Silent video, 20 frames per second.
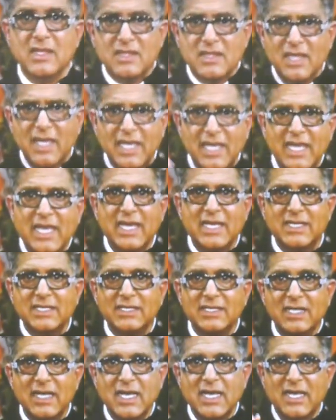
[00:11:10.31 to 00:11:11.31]
The key
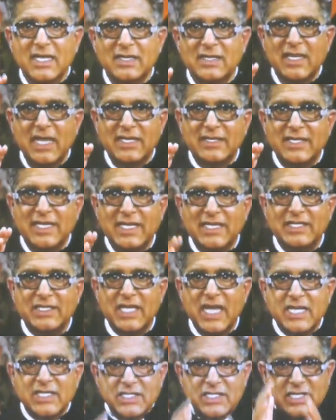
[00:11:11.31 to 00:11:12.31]
is that the
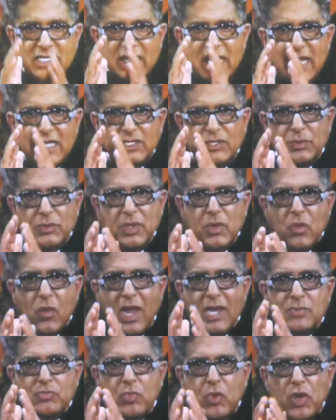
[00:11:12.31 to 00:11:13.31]
intention has to be
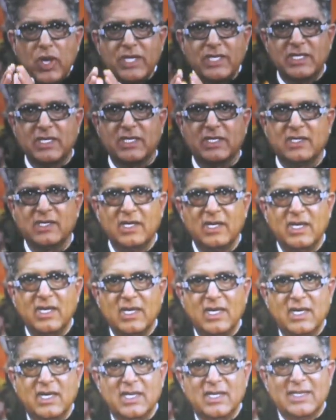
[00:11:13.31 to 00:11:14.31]
one-pointed.
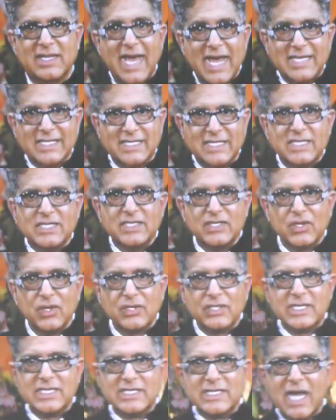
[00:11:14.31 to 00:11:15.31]
That is, your
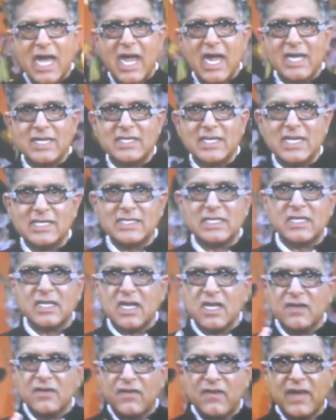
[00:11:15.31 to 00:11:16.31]
desire doesn't
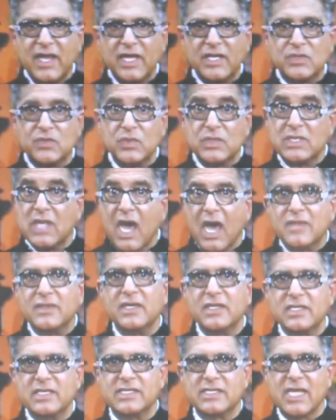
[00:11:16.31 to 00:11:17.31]
conflict with
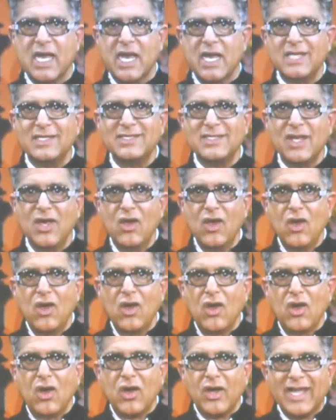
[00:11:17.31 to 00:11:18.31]
other desires
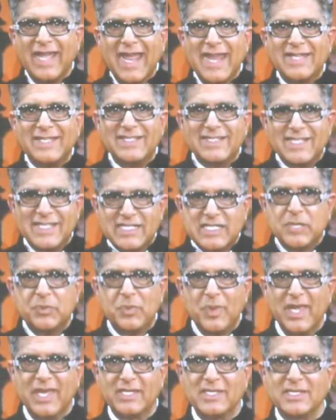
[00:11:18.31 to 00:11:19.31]
or get
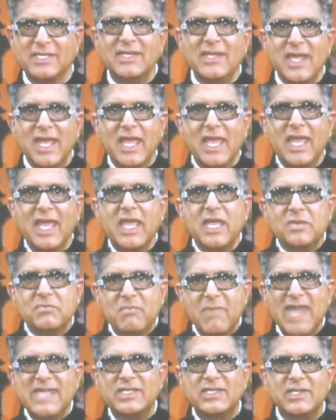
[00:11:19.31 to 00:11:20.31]
dissipated in
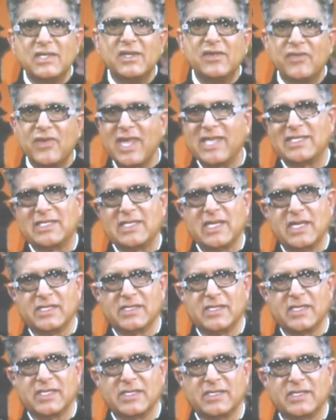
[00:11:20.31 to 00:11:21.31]
mental
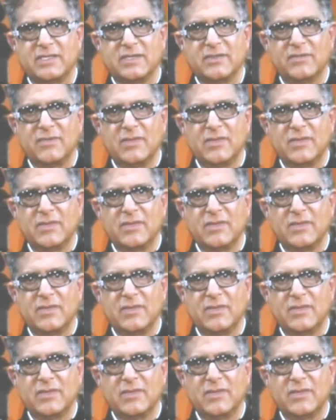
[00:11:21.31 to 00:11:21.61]
restlessness.